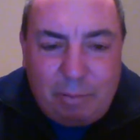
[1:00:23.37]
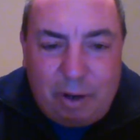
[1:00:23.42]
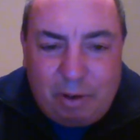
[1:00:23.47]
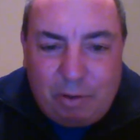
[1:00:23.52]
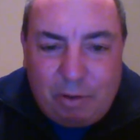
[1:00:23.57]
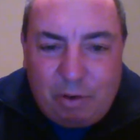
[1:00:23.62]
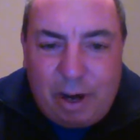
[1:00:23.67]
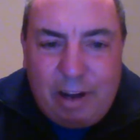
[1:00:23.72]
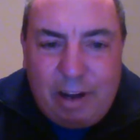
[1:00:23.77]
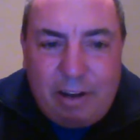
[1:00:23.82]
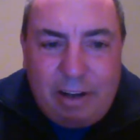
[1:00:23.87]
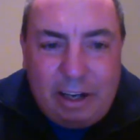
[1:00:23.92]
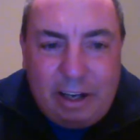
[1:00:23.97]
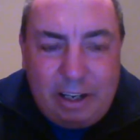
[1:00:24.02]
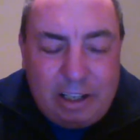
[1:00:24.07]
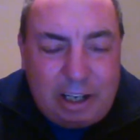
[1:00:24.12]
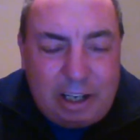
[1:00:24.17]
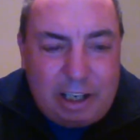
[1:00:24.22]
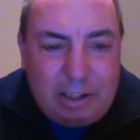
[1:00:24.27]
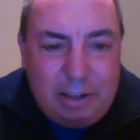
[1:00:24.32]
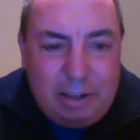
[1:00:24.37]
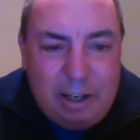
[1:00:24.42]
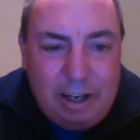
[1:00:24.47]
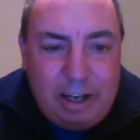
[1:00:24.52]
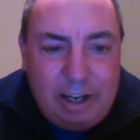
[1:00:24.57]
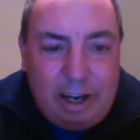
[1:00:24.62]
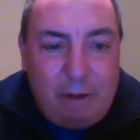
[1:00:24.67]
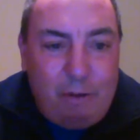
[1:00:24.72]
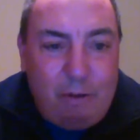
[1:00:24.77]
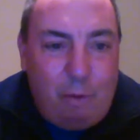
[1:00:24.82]
great. It
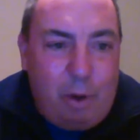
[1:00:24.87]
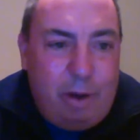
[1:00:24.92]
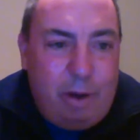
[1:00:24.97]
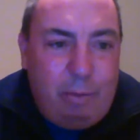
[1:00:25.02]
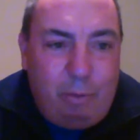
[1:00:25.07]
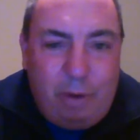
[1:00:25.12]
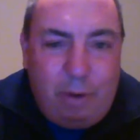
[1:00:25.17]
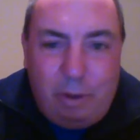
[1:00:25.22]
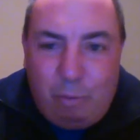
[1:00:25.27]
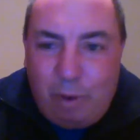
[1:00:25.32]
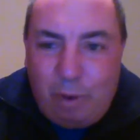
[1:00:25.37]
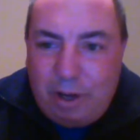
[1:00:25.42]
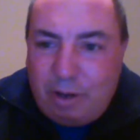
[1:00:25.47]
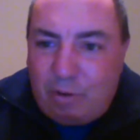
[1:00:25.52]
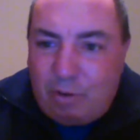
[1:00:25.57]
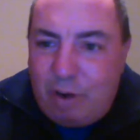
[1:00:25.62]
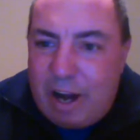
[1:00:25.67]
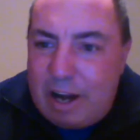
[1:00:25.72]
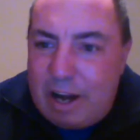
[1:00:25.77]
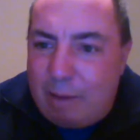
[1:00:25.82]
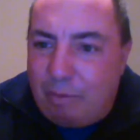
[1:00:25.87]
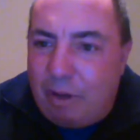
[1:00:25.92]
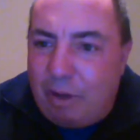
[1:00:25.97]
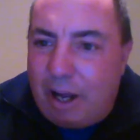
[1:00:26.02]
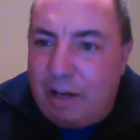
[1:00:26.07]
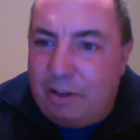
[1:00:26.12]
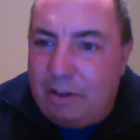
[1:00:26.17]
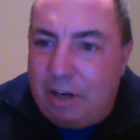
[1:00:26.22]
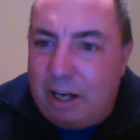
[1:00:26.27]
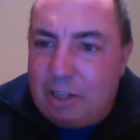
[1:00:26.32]
went great. I'm
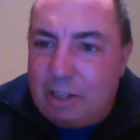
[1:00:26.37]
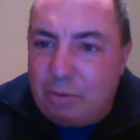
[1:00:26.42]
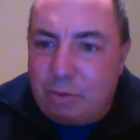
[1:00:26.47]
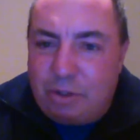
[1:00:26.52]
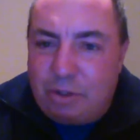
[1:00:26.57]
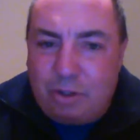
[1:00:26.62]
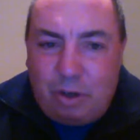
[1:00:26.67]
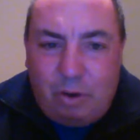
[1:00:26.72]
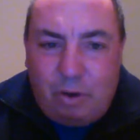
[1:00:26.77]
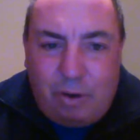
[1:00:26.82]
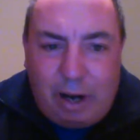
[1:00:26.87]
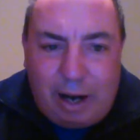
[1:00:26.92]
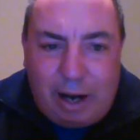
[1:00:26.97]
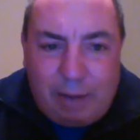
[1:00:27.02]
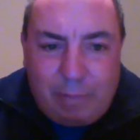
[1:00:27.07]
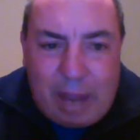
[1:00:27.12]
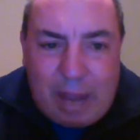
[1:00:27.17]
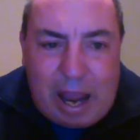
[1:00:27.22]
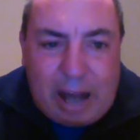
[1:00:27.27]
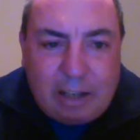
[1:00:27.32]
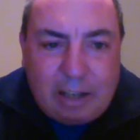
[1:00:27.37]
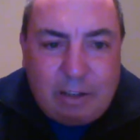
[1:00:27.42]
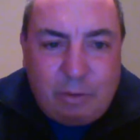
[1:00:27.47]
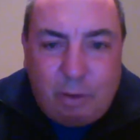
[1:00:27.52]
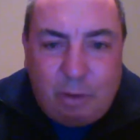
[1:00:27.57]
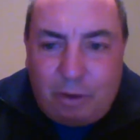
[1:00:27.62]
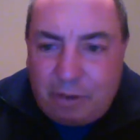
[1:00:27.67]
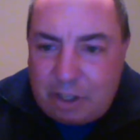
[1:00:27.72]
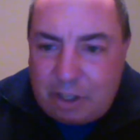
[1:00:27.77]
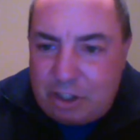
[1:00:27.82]
glad you guys were so active
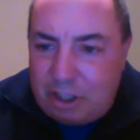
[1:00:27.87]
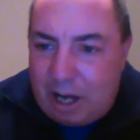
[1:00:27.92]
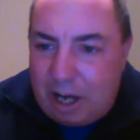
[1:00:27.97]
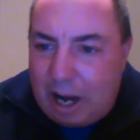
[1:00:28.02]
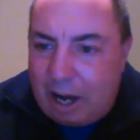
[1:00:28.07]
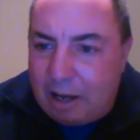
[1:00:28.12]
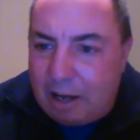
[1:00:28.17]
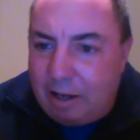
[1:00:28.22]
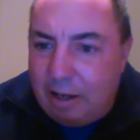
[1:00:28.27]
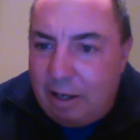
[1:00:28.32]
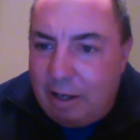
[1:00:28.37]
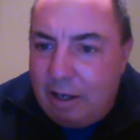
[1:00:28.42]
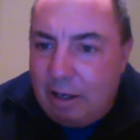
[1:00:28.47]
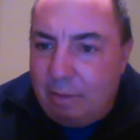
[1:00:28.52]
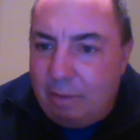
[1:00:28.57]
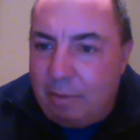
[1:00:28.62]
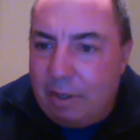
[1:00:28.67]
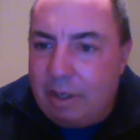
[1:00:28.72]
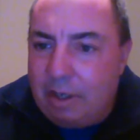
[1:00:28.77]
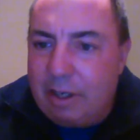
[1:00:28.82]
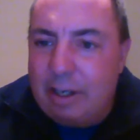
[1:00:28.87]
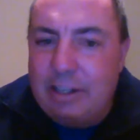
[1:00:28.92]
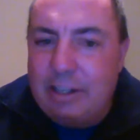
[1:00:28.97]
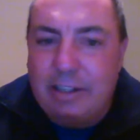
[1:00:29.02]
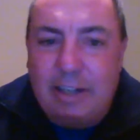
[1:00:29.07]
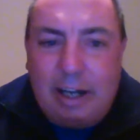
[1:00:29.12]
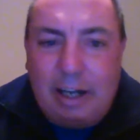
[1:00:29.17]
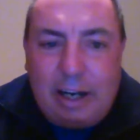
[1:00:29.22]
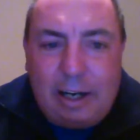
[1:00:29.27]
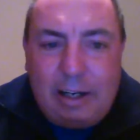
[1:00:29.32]
on the chat, because
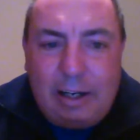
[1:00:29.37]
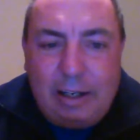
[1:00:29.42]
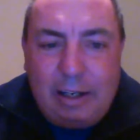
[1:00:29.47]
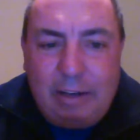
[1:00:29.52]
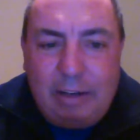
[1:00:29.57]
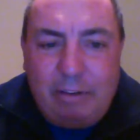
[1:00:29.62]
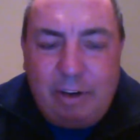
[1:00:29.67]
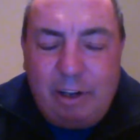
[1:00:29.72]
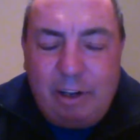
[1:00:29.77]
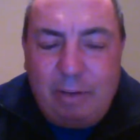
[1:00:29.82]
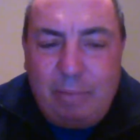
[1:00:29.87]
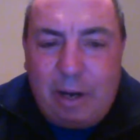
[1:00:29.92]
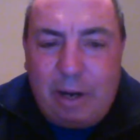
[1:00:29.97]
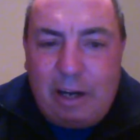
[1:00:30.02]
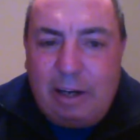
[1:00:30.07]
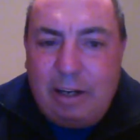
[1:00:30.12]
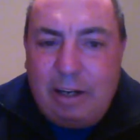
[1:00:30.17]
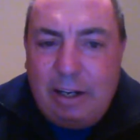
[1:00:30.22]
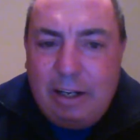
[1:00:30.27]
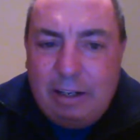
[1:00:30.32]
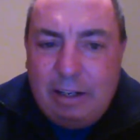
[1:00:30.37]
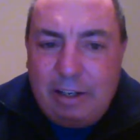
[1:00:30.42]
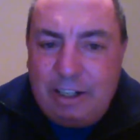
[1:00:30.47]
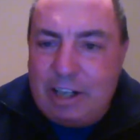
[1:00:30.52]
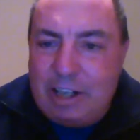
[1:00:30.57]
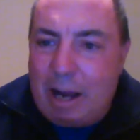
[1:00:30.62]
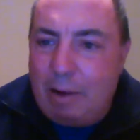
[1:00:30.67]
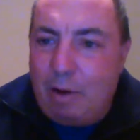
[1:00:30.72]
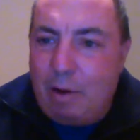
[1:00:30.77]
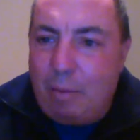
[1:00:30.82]
it really made the
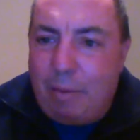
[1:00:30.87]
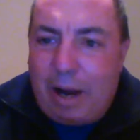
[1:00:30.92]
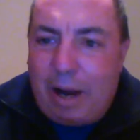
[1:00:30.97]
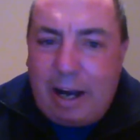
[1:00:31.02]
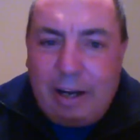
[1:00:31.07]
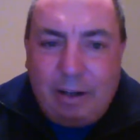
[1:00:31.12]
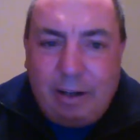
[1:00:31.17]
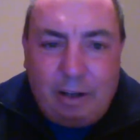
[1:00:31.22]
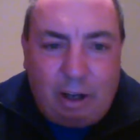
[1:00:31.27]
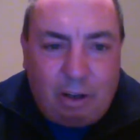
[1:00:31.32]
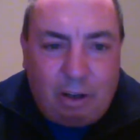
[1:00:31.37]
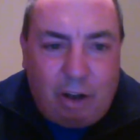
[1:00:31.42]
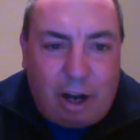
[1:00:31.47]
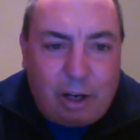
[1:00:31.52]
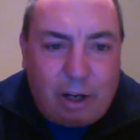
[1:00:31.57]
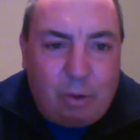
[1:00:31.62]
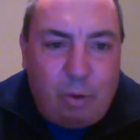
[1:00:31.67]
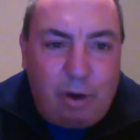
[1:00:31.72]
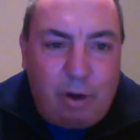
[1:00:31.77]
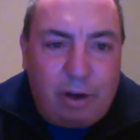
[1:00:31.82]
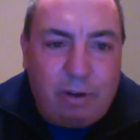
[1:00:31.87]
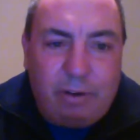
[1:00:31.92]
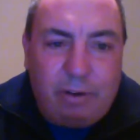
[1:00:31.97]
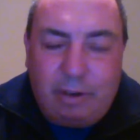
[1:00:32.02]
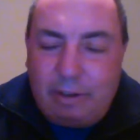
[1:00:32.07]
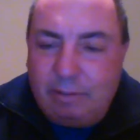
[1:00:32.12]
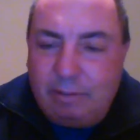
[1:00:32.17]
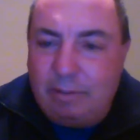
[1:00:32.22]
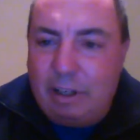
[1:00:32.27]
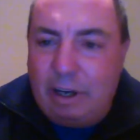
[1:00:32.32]
time go by a lot
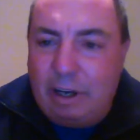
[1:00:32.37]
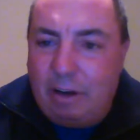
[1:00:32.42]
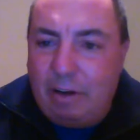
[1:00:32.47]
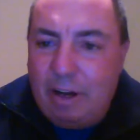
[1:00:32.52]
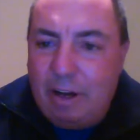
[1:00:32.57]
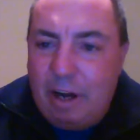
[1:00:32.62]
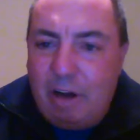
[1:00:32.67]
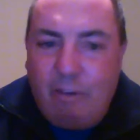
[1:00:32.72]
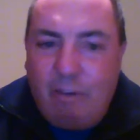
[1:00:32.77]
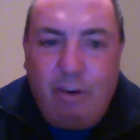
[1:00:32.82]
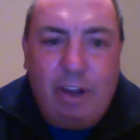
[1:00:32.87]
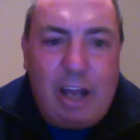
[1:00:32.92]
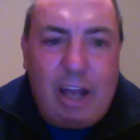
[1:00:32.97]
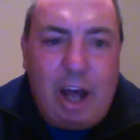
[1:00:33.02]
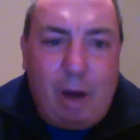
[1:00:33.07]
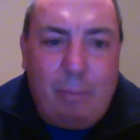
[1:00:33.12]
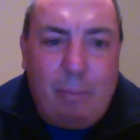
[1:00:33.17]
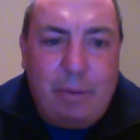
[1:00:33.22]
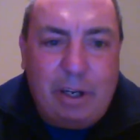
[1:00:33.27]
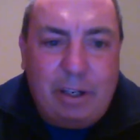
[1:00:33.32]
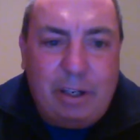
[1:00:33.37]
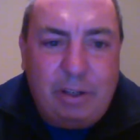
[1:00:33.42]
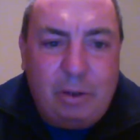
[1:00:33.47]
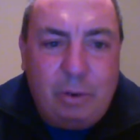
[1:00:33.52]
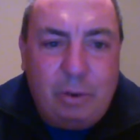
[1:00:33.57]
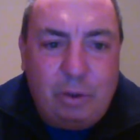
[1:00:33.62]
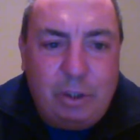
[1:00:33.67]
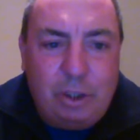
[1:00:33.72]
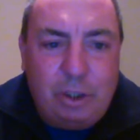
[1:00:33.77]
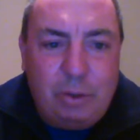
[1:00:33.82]
quicker. It really helped me
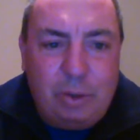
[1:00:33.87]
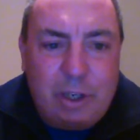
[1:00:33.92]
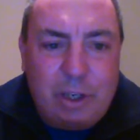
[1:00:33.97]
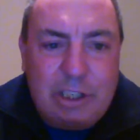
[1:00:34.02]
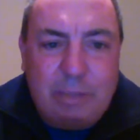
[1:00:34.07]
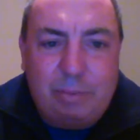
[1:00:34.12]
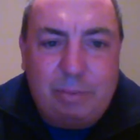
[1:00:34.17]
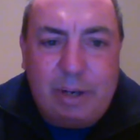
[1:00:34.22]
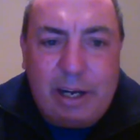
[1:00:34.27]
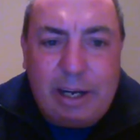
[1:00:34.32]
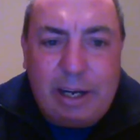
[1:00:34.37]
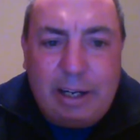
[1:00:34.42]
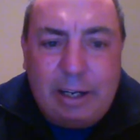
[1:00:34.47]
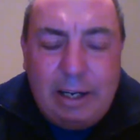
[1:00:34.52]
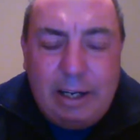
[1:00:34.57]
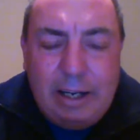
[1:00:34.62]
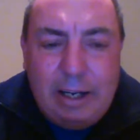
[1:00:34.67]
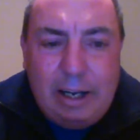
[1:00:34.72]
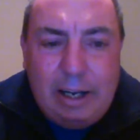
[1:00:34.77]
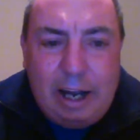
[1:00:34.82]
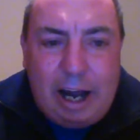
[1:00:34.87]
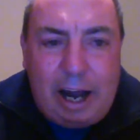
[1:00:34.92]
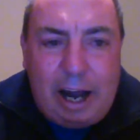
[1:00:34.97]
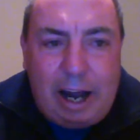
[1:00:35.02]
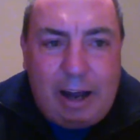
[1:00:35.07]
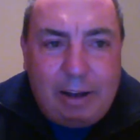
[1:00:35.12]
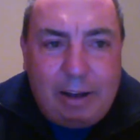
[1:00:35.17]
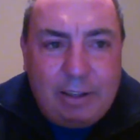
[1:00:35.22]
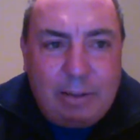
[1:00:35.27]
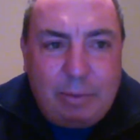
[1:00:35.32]
to explain
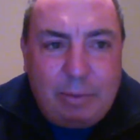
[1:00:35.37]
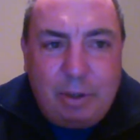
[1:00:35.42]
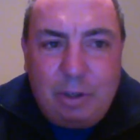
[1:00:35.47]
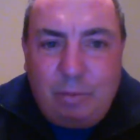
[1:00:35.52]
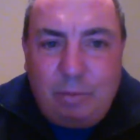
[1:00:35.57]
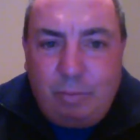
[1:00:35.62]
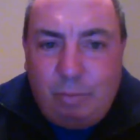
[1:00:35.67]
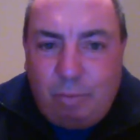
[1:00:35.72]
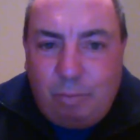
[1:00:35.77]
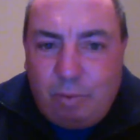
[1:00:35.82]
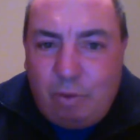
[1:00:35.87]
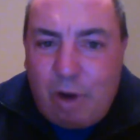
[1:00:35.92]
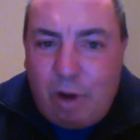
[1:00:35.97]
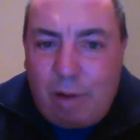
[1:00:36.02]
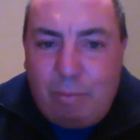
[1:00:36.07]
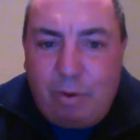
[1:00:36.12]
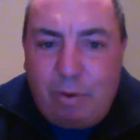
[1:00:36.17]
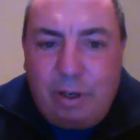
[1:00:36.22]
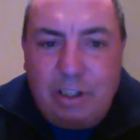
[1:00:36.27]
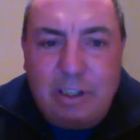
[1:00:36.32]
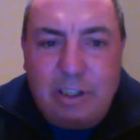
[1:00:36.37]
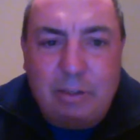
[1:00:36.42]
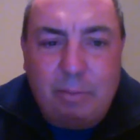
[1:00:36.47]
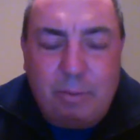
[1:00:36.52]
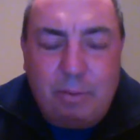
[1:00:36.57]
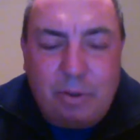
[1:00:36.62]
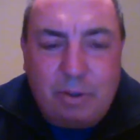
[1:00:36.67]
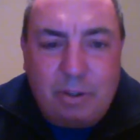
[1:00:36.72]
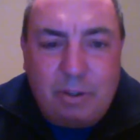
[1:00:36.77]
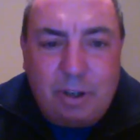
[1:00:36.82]
some of these great
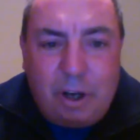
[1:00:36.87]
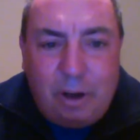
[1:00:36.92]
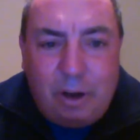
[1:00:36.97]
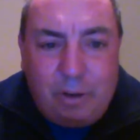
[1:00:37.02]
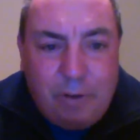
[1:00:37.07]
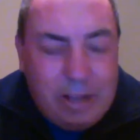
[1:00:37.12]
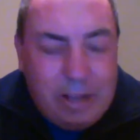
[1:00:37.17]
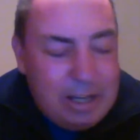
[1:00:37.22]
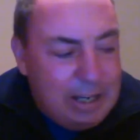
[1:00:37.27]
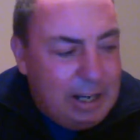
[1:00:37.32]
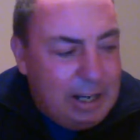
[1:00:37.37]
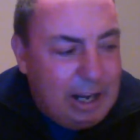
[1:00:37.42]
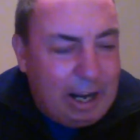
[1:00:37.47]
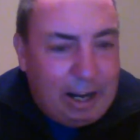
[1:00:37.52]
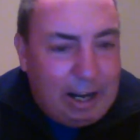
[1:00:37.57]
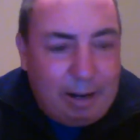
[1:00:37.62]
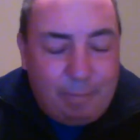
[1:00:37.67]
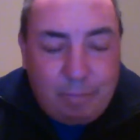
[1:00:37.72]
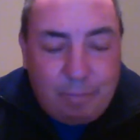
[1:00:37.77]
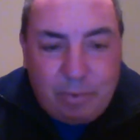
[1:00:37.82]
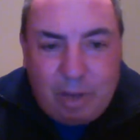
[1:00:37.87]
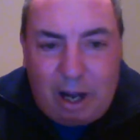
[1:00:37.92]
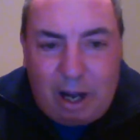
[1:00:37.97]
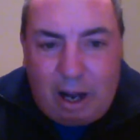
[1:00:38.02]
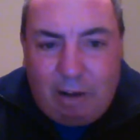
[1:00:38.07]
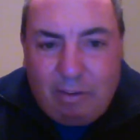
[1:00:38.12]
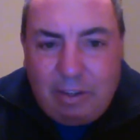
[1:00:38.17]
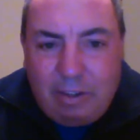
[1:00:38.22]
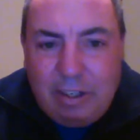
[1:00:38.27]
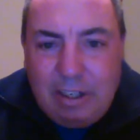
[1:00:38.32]
principles. So
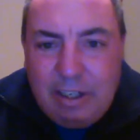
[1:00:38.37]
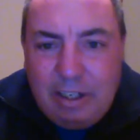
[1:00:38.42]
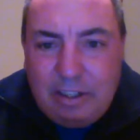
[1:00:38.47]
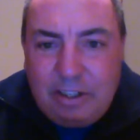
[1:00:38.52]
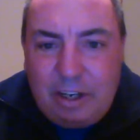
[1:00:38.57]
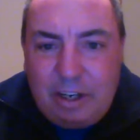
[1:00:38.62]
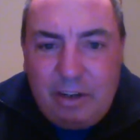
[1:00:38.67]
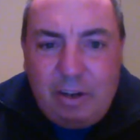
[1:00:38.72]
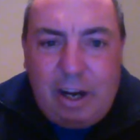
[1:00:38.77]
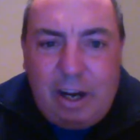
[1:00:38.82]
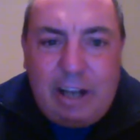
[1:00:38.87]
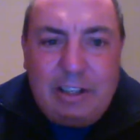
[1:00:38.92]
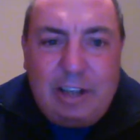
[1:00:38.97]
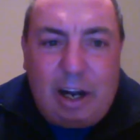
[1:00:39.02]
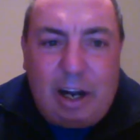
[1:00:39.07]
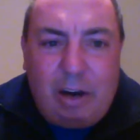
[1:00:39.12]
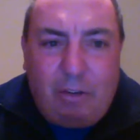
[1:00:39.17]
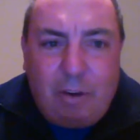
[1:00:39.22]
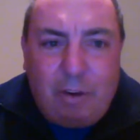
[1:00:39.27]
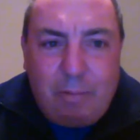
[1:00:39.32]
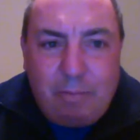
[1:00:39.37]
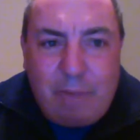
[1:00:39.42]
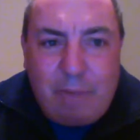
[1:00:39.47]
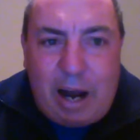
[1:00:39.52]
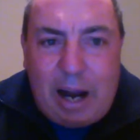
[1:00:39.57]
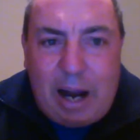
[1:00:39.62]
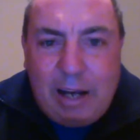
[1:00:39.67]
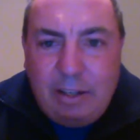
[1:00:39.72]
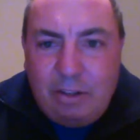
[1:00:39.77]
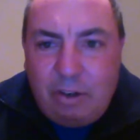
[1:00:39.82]
I'll send you guys out a
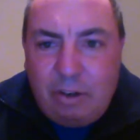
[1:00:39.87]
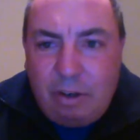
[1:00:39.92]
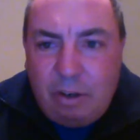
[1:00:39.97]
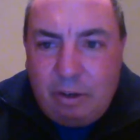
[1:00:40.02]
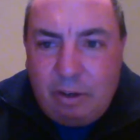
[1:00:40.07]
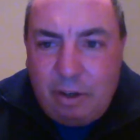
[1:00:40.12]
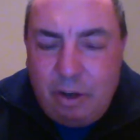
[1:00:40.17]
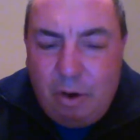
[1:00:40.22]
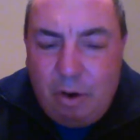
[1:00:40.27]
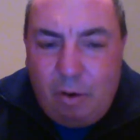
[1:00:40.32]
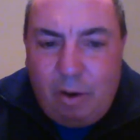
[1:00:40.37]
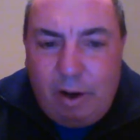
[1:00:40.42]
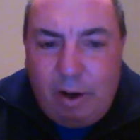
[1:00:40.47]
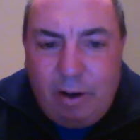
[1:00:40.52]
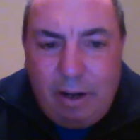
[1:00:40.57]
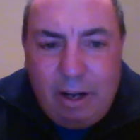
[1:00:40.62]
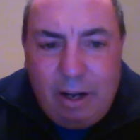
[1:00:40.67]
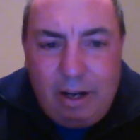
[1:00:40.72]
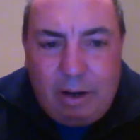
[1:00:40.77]
reminder. You know what?